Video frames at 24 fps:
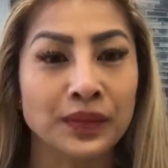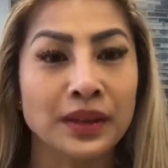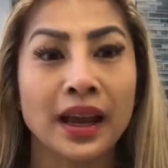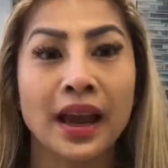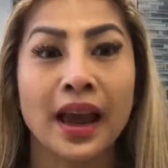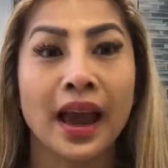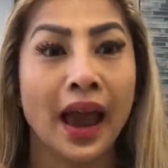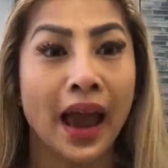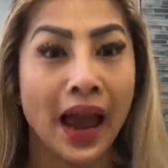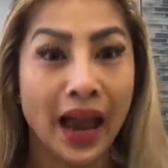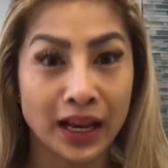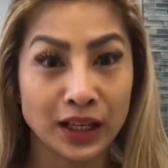
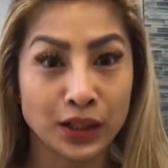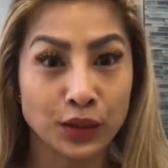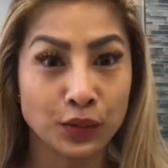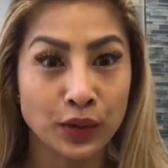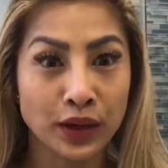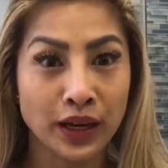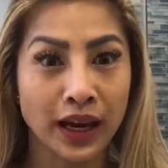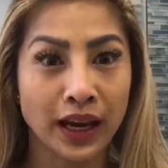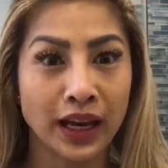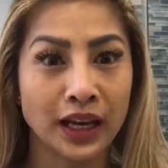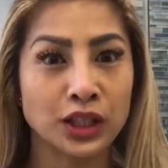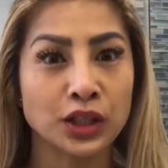As we
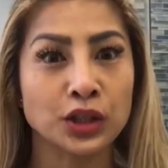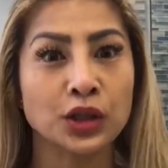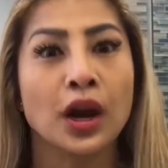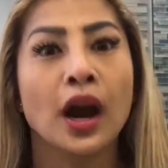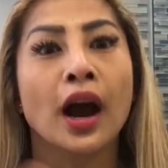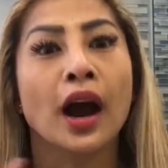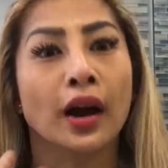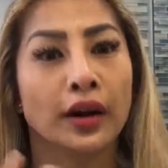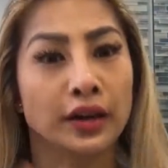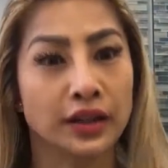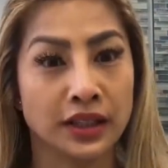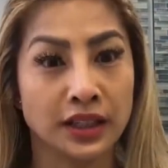age, our
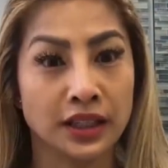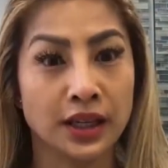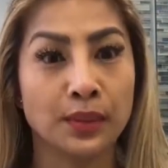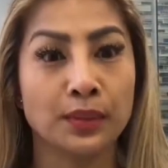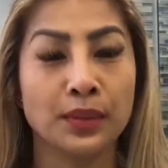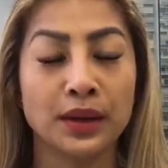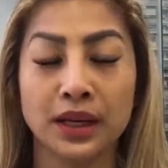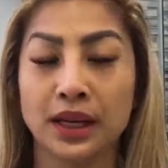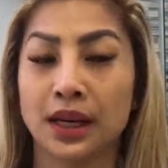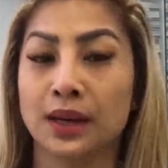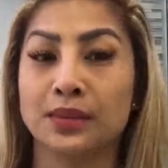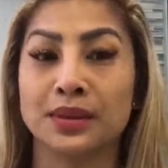skin
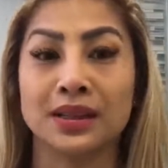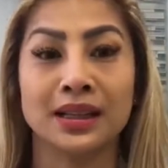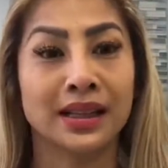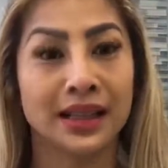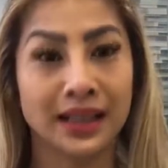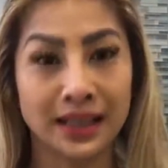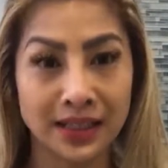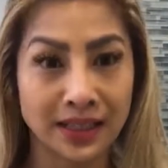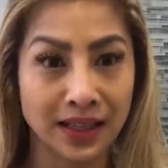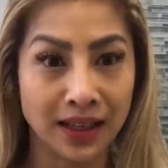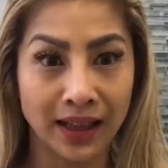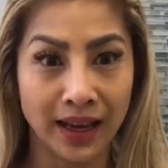becomes less
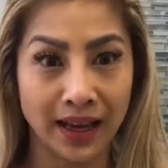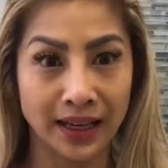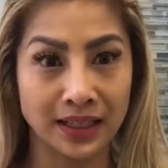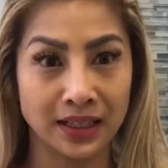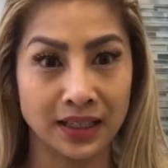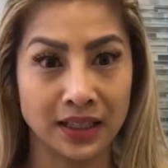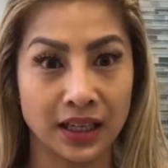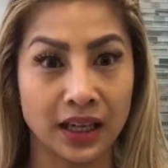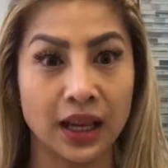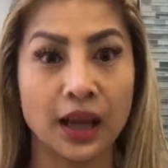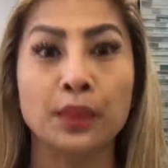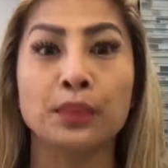elastic
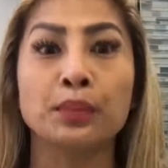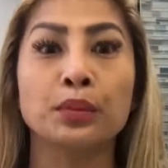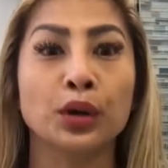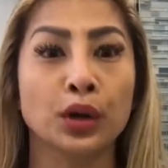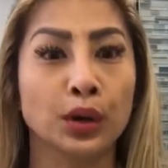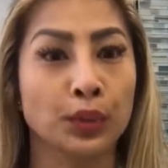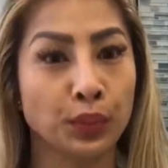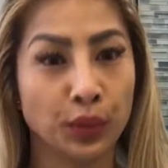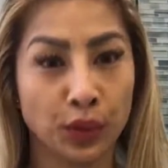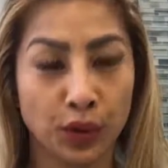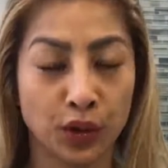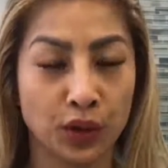and more
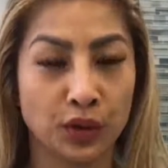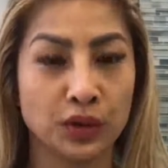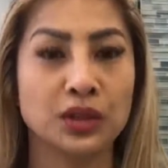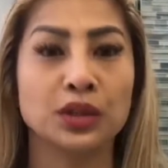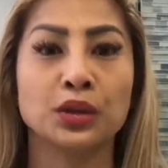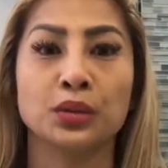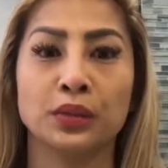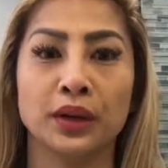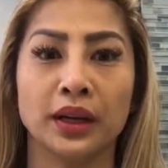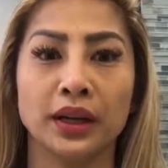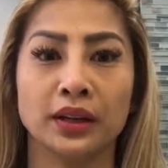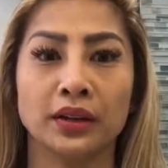prone to
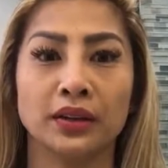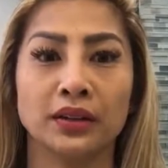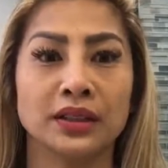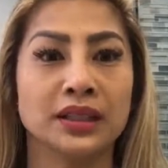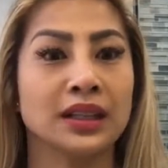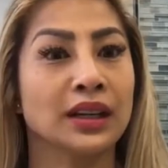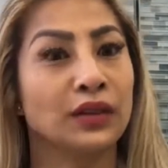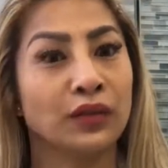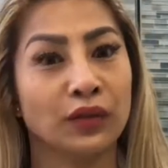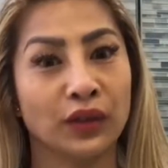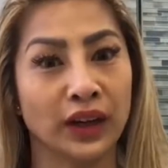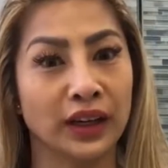wrinkles and
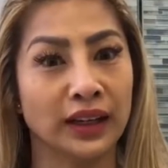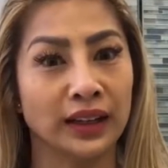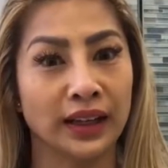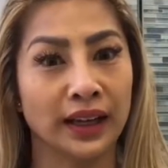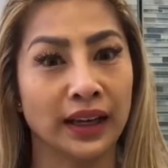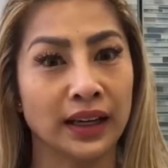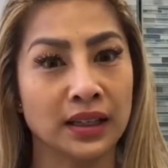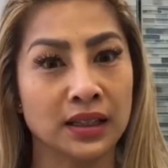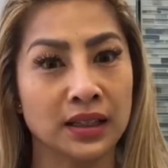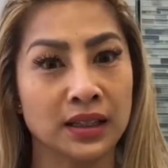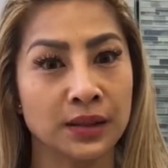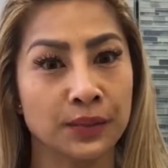fine
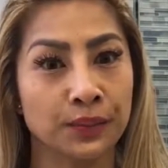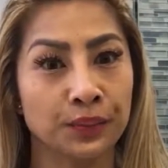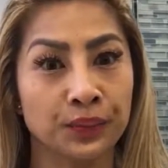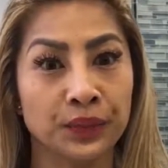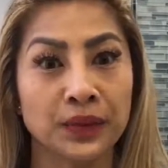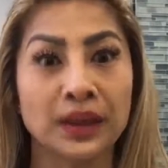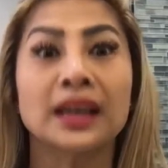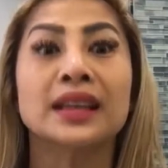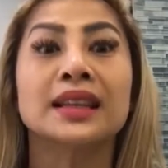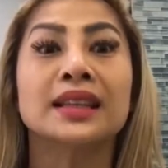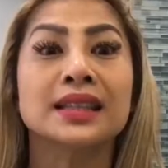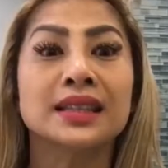lines. The
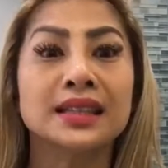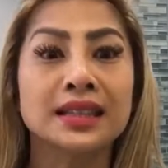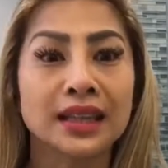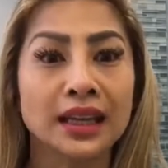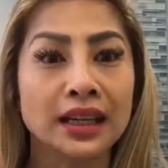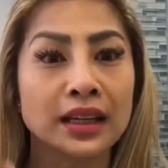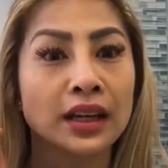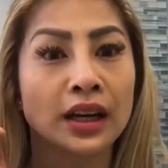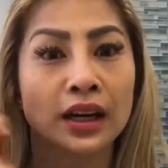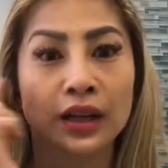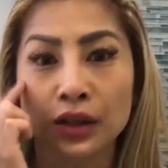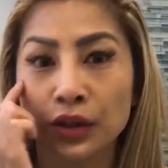skin
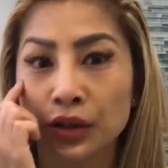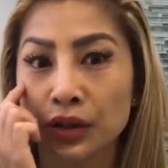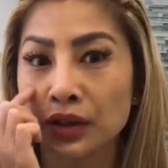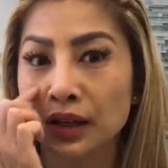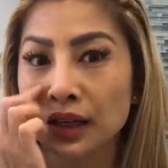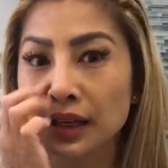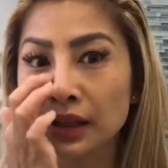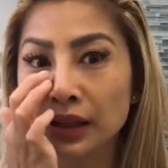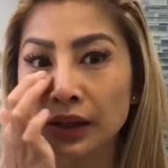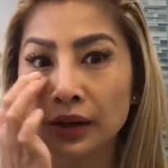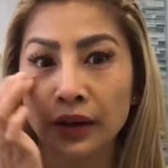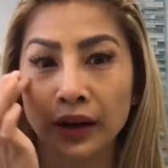underneath
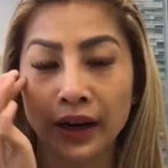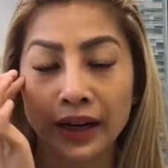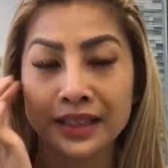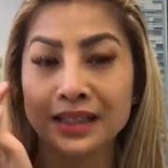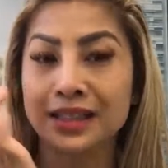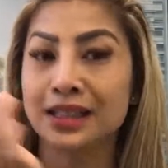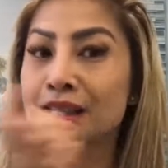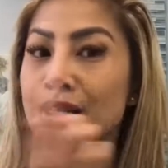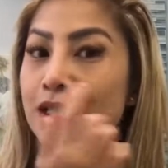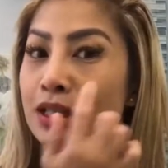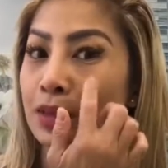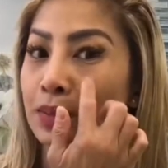our eyes is
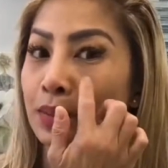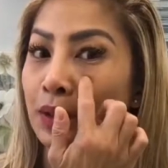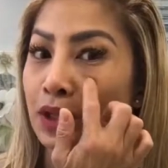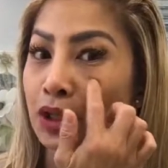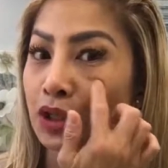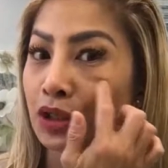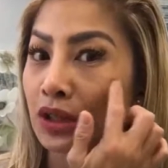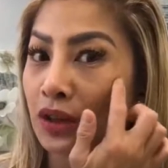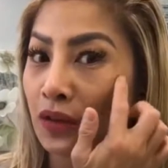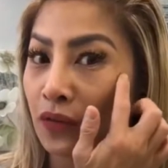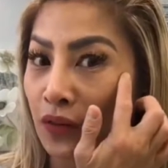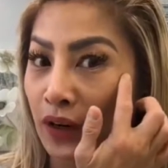especially
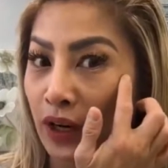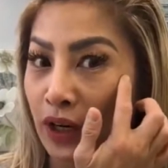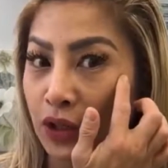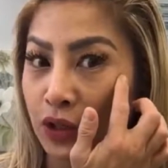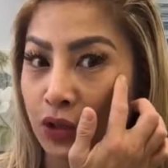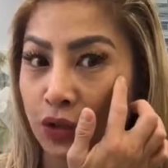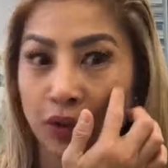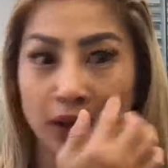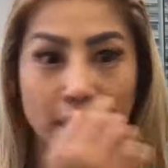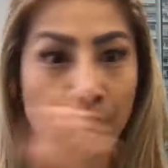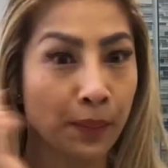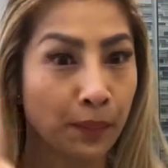fragile
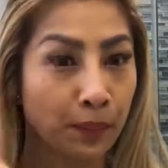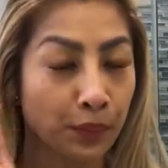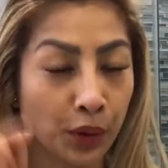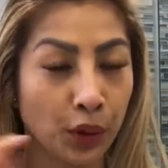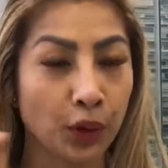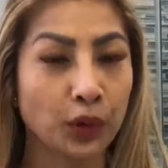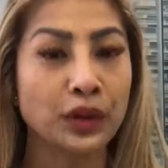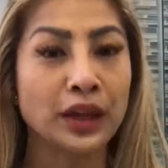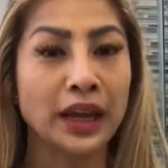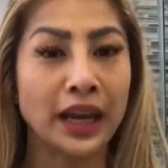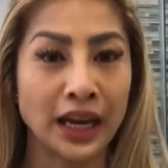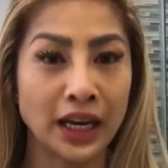and both
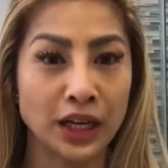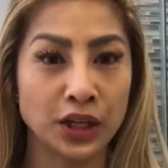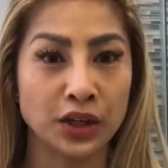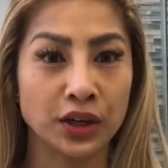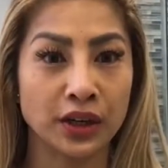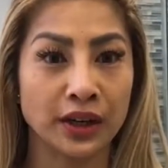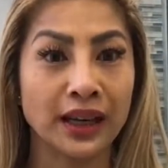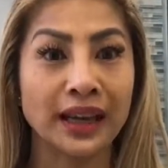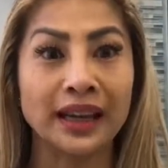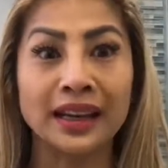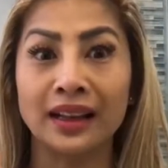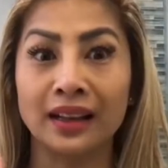aging and
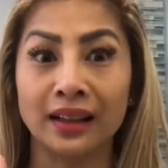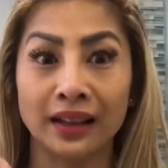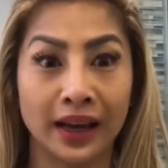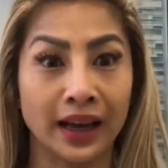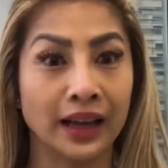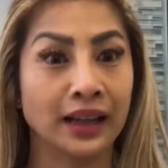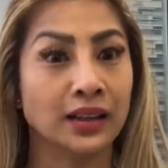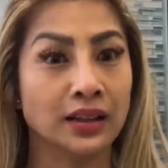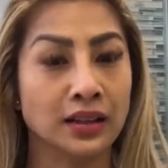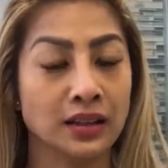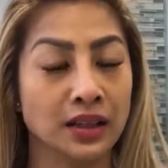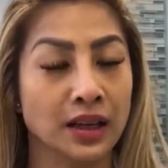a lack of
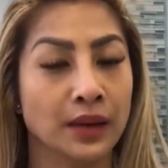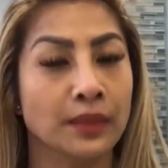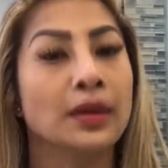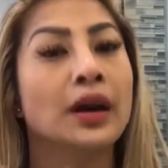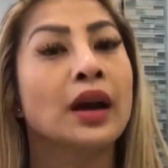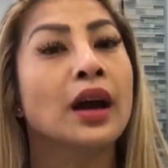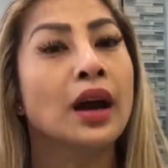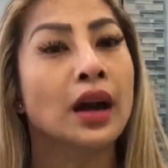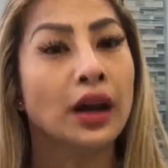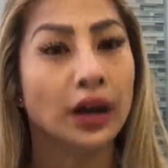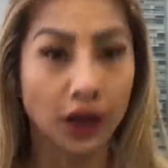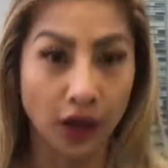sleep
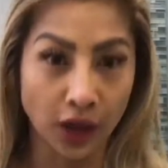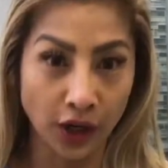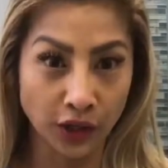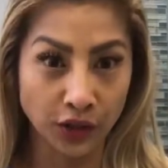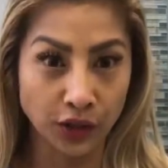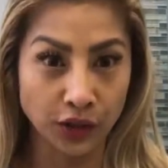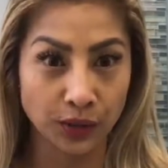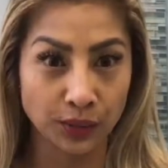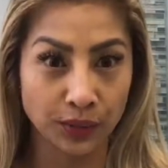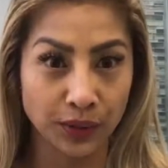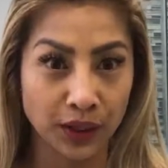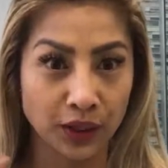
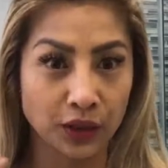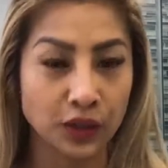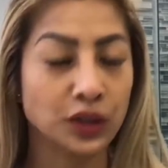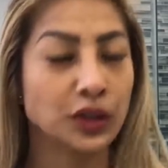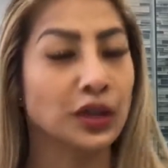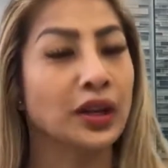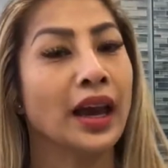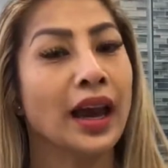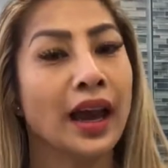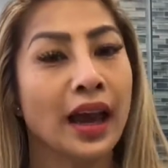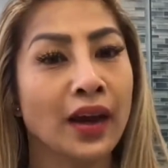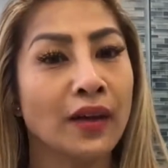contribute to
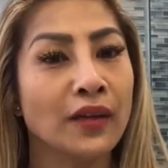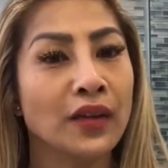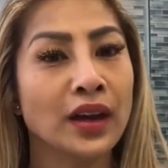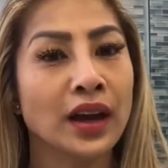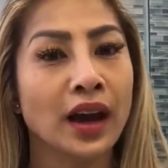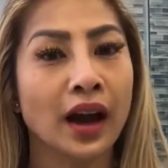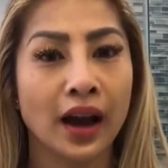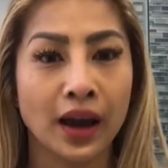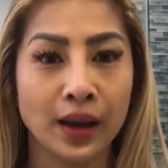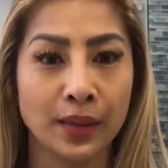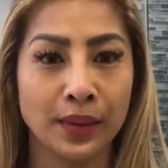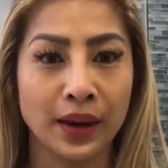heavy eye
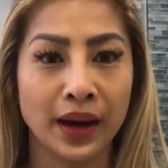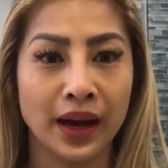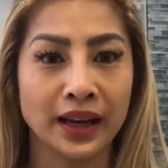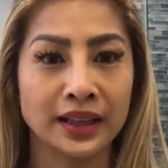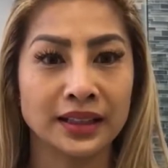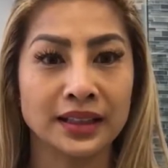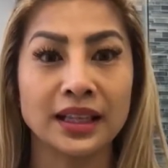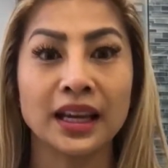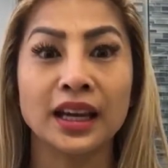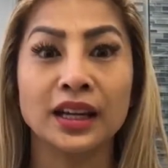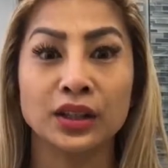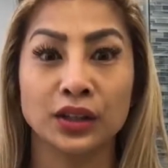bags and
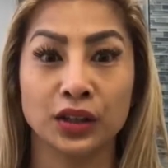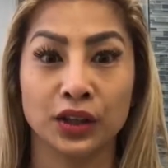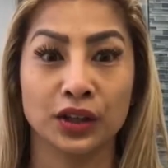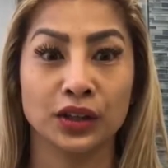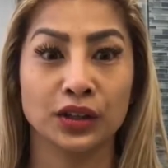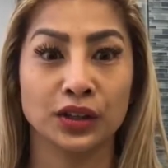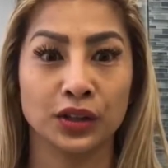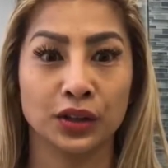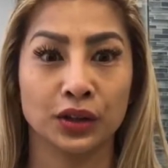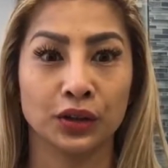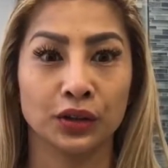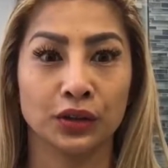dark
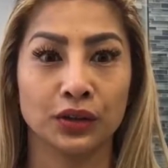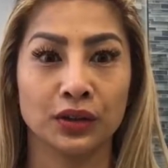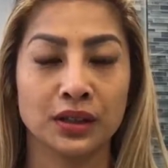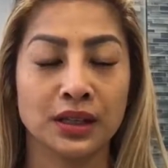circles.